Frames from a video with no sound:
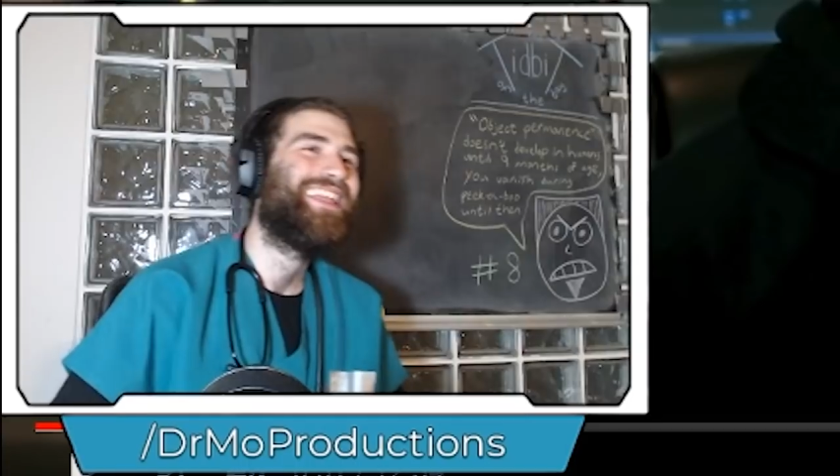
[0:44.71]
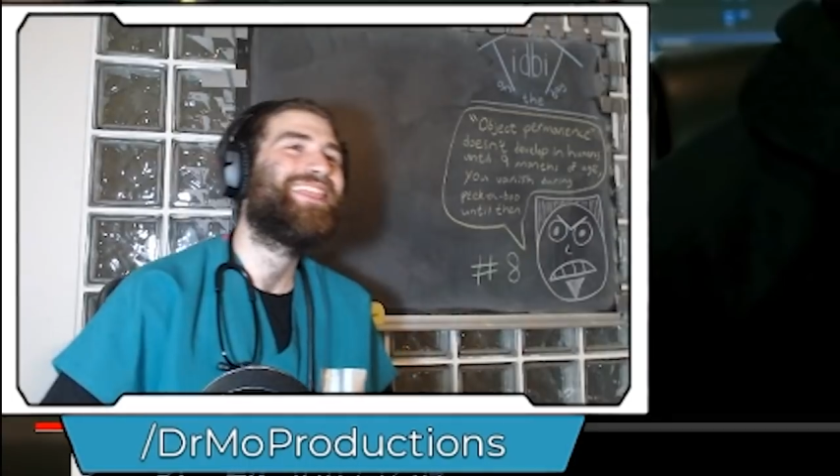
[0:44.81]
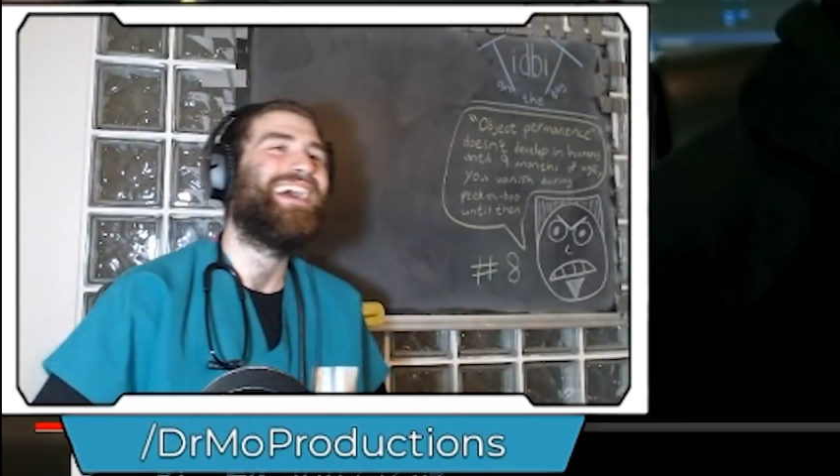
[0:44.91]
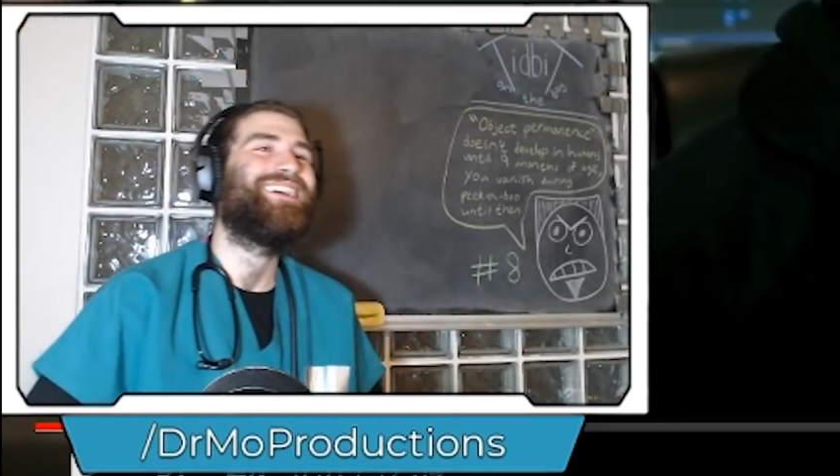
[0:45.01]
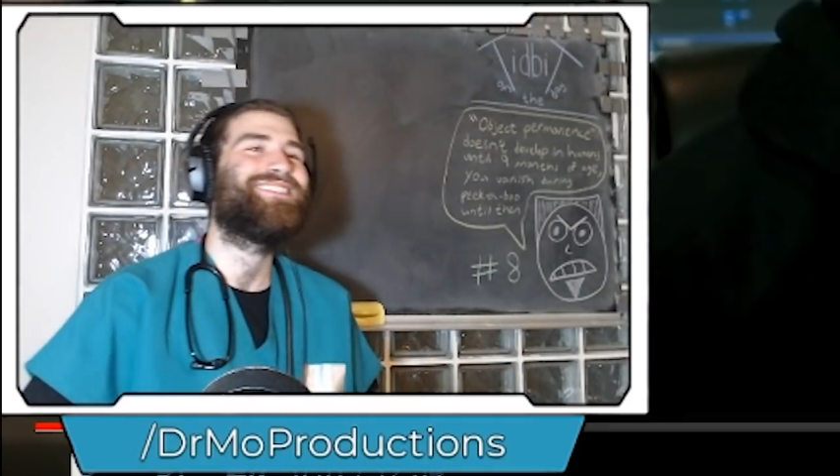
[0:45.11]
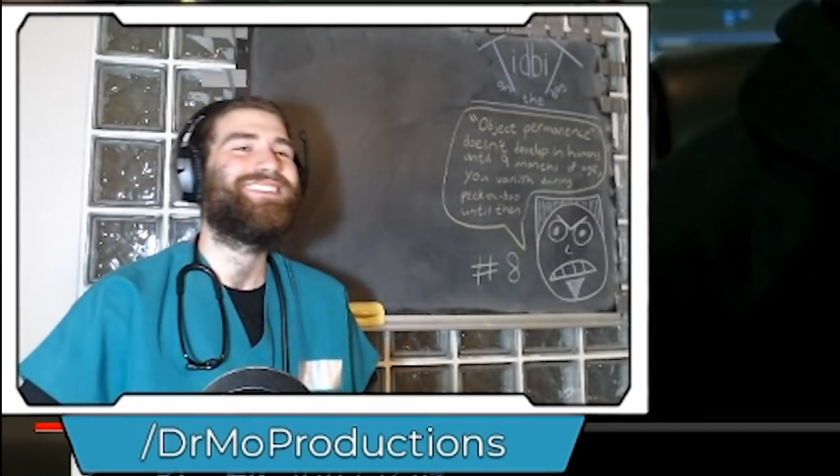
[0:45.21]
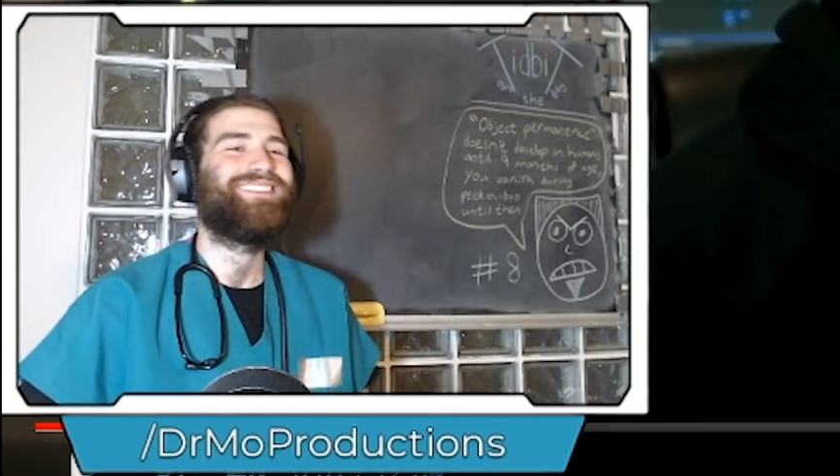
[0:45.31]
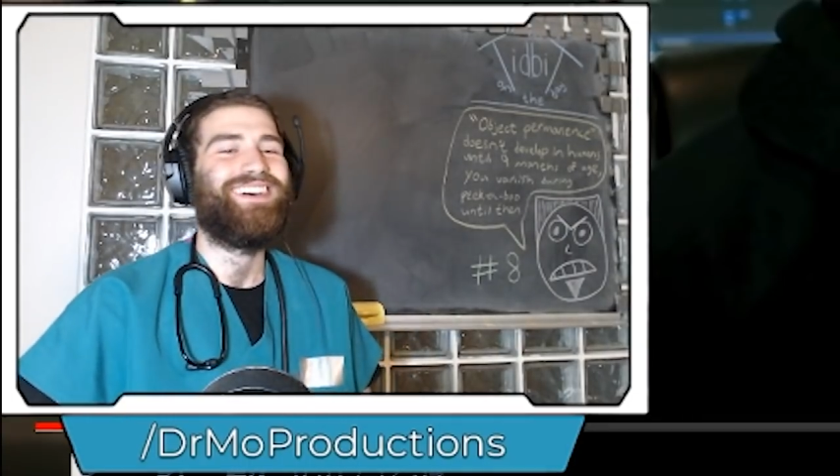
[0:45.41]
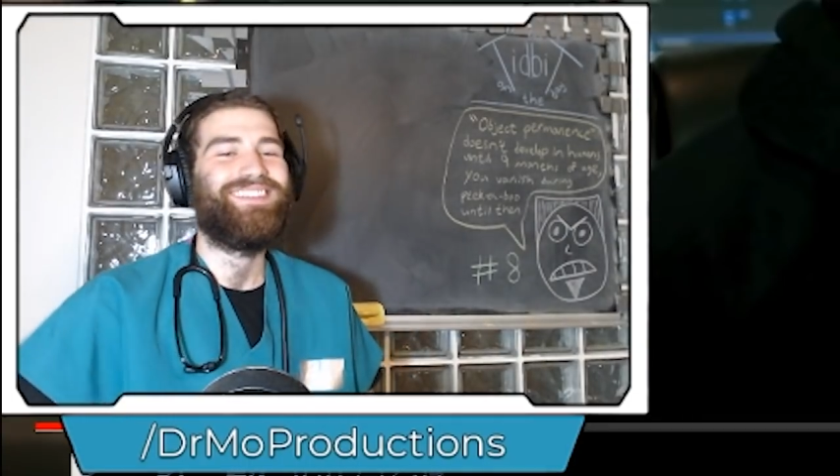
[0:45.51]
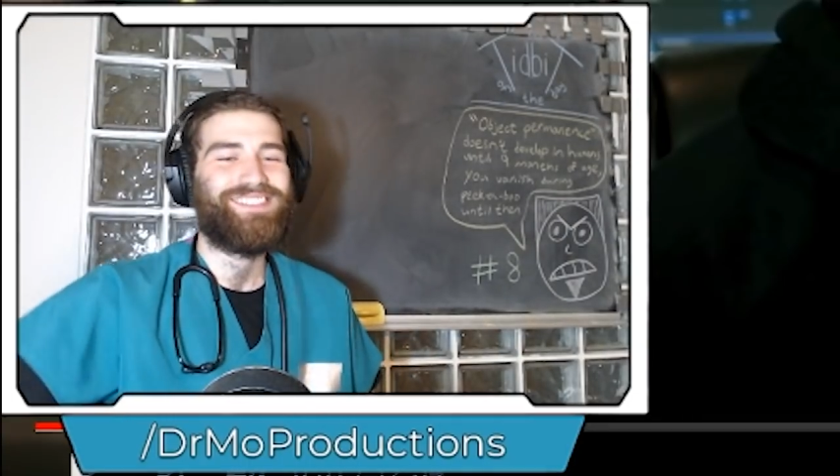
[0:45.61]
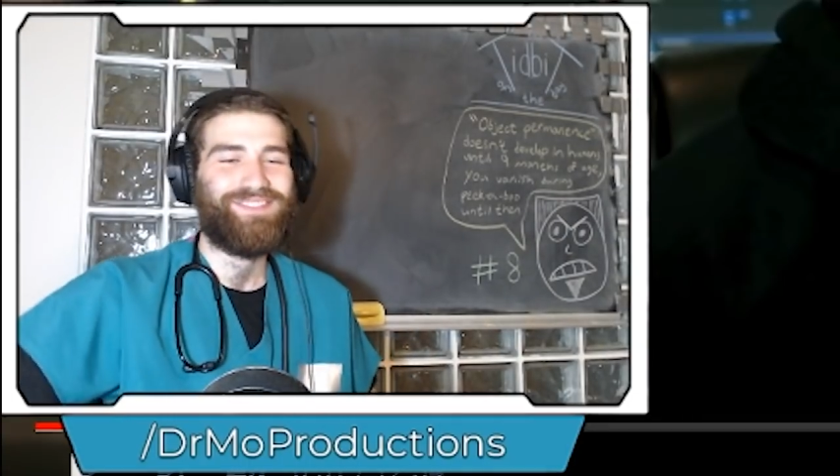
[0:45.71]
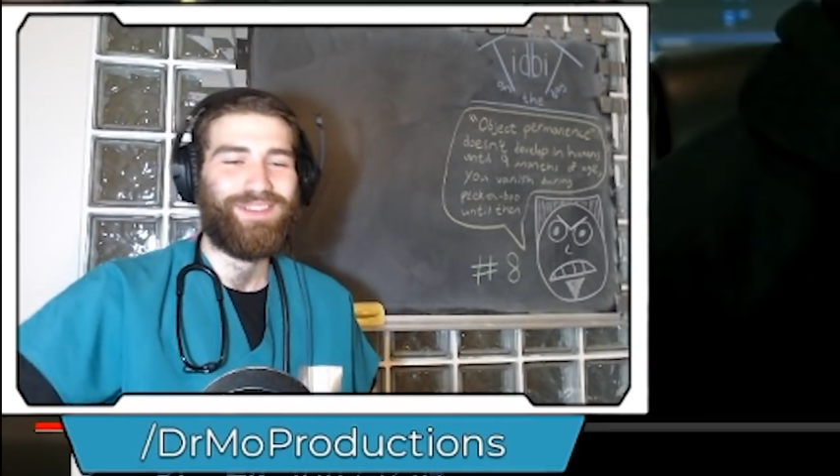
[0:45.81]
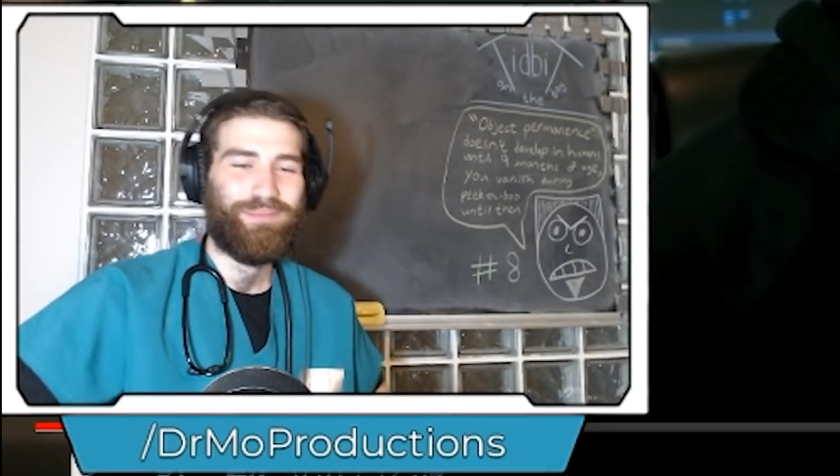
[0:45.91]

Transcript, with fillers: $1,000 for a